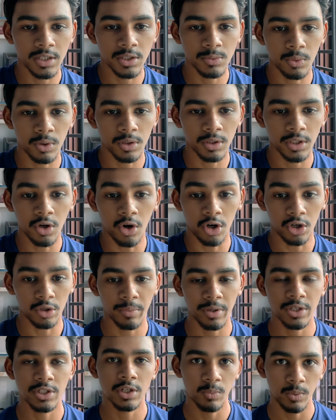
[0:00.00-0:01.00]
is what the
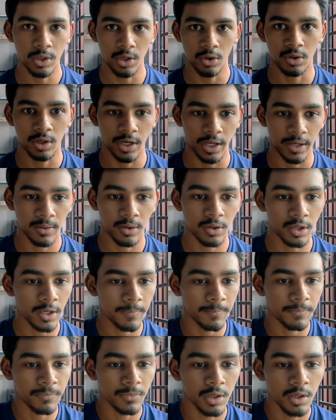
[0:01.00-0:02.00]
automation will look like. Okay.
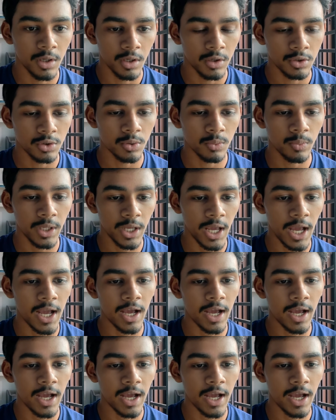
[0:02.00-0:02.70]
So we